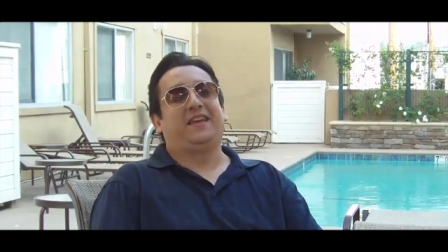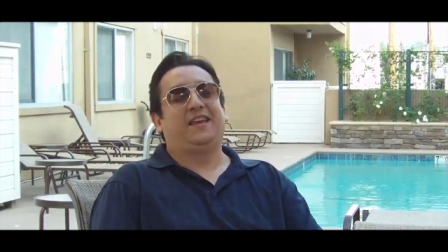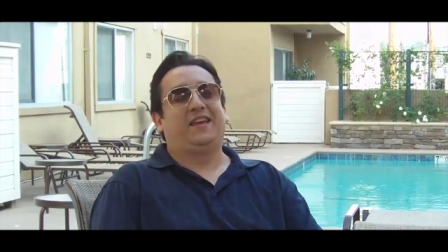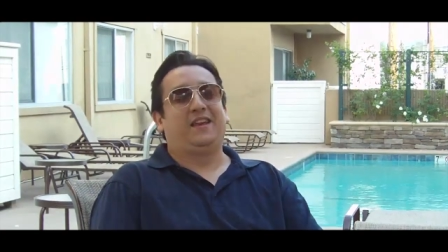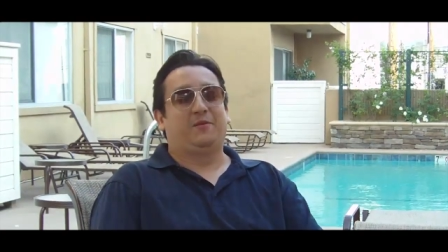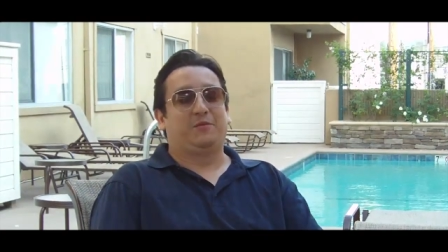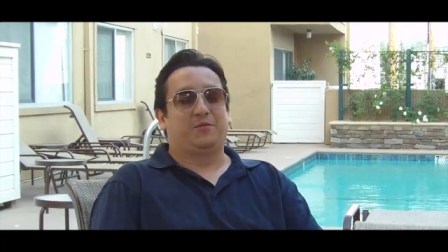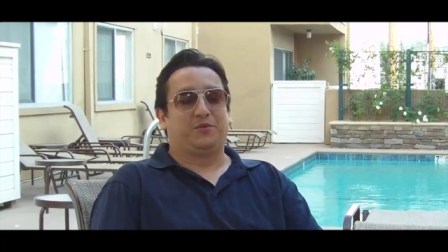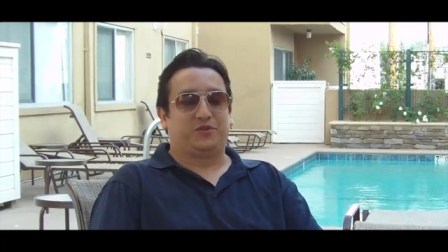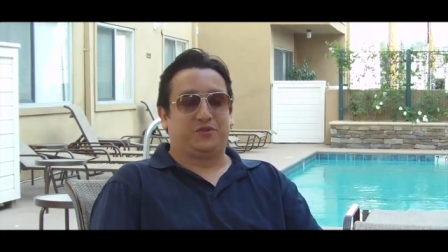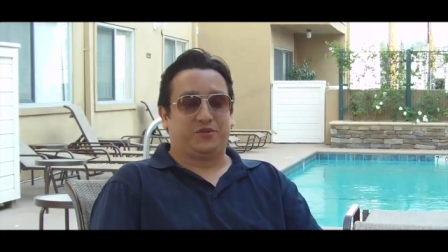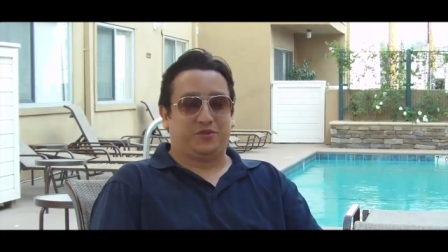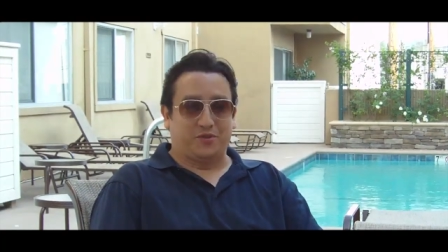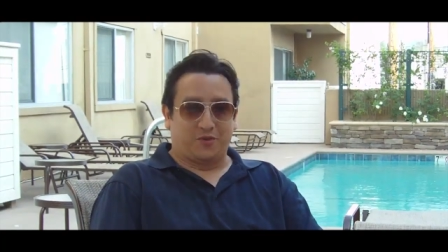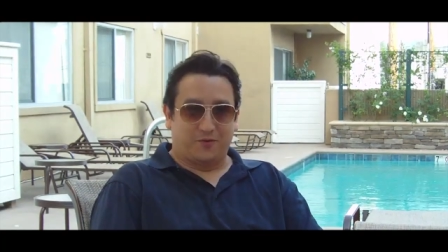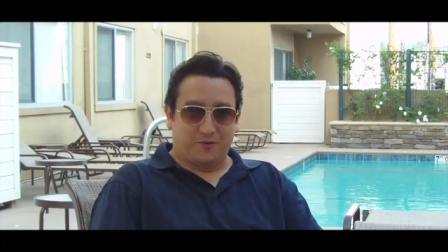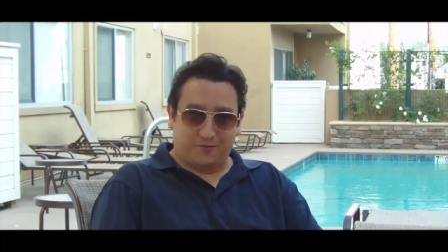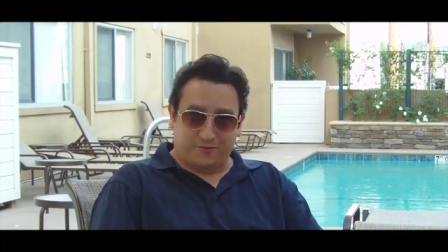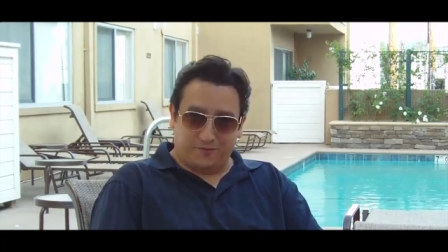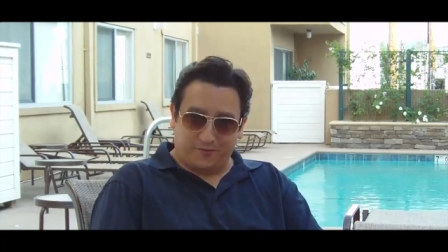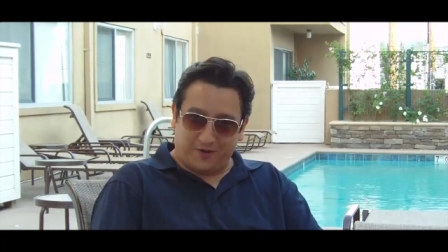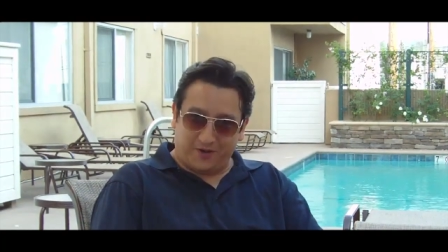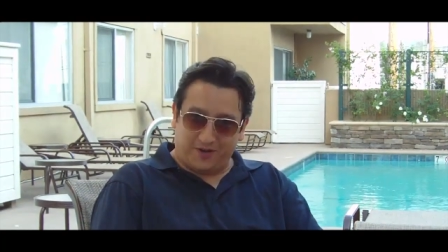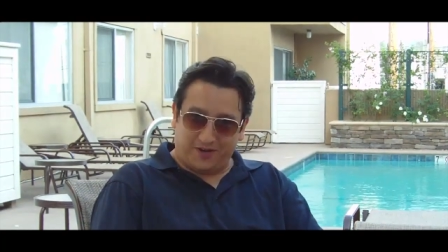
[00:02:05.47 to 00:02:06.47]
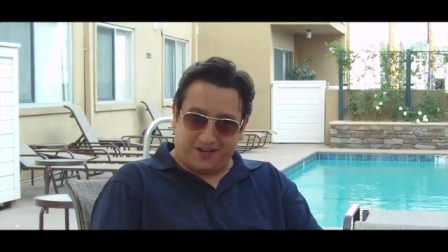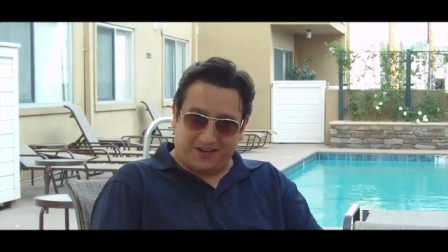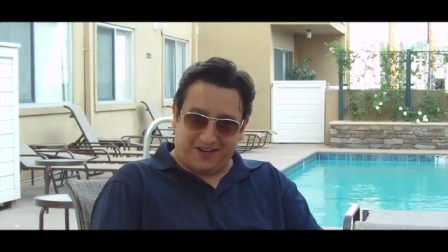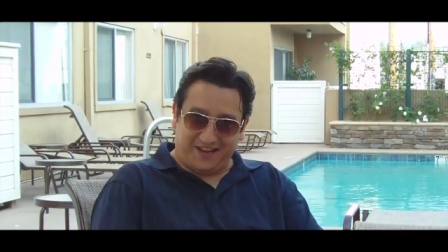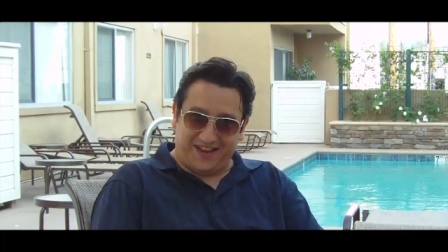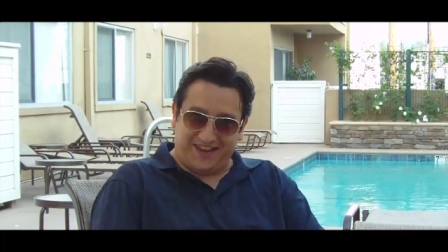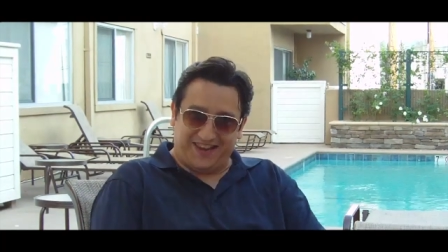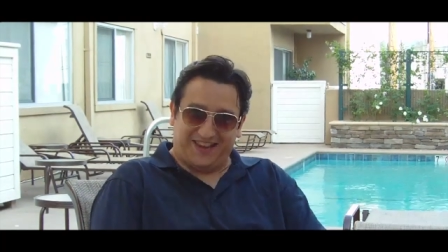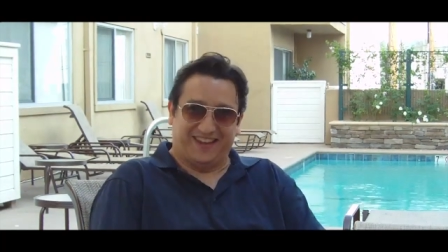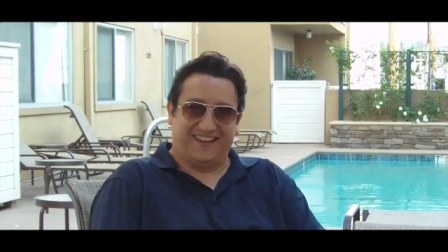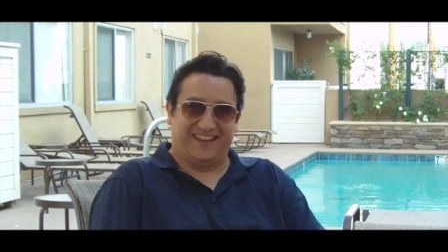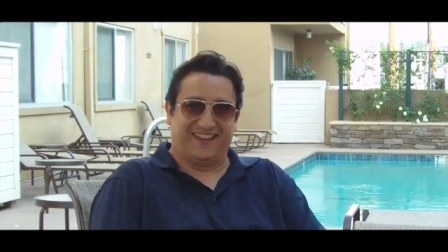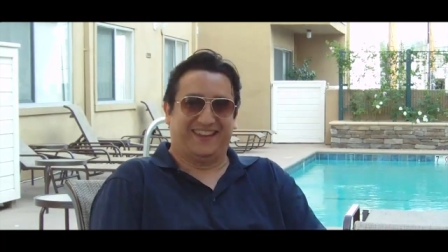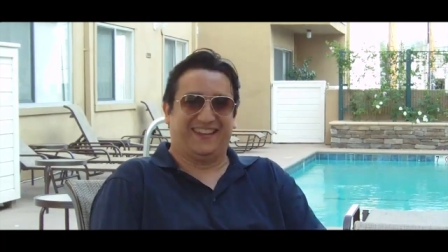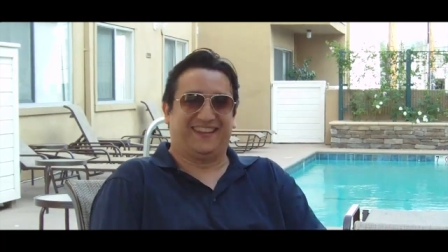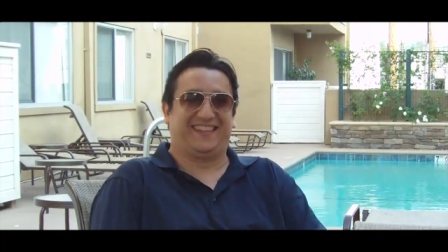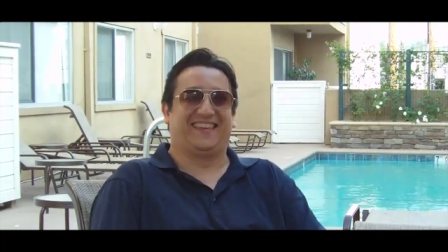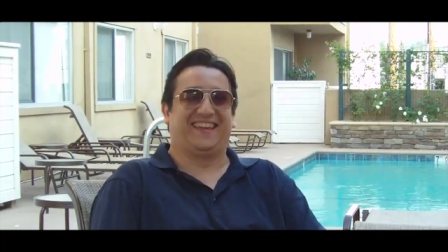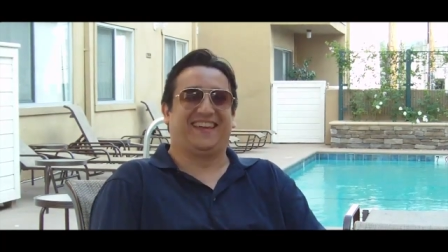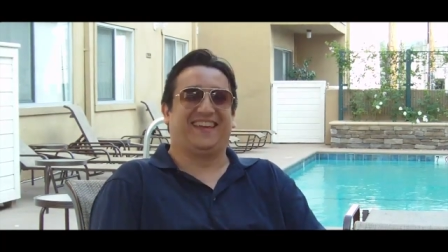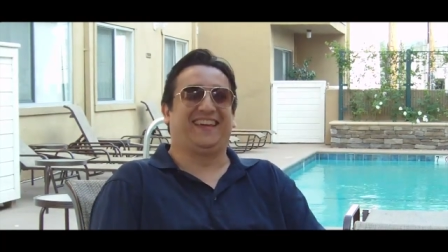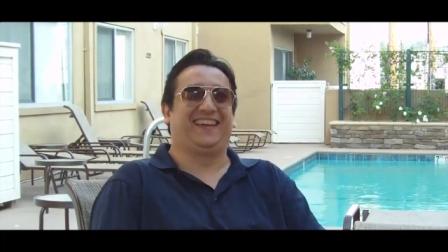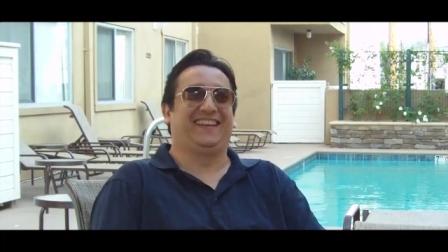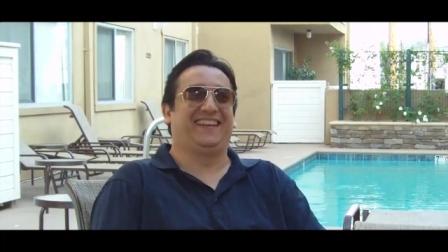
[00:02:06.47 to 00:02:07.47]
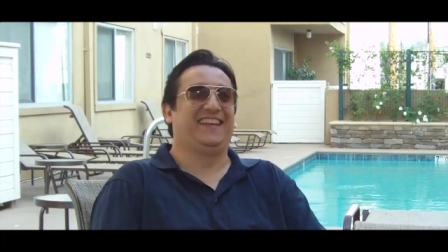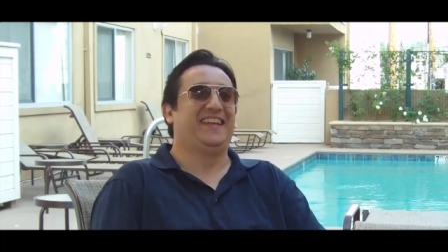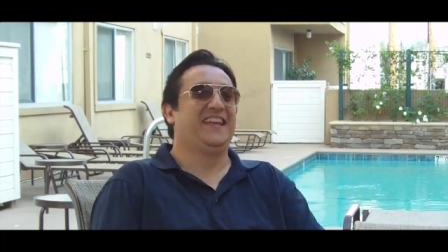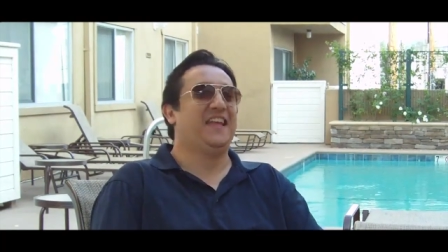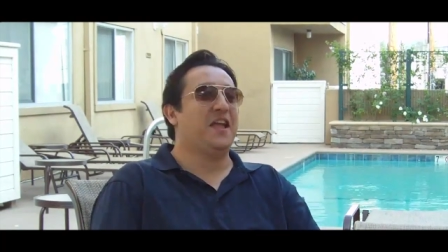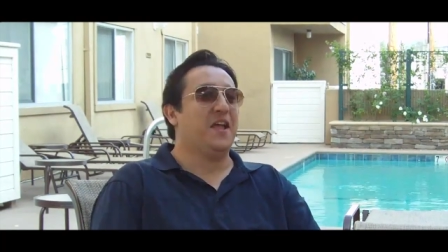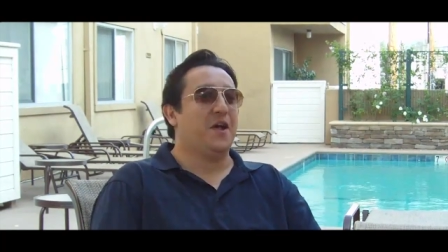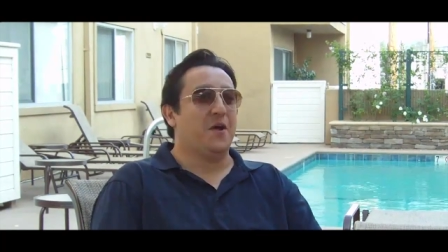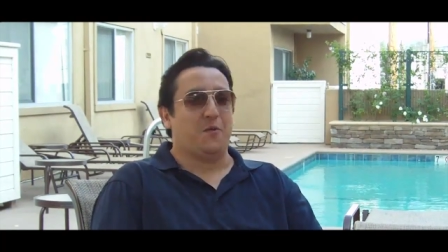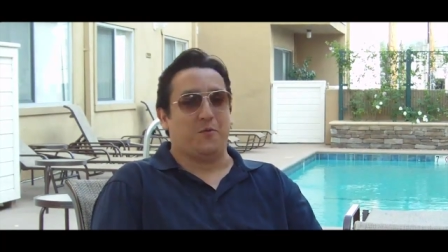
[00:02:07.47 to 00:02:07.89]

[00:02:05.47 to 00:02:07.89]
And it was so funny that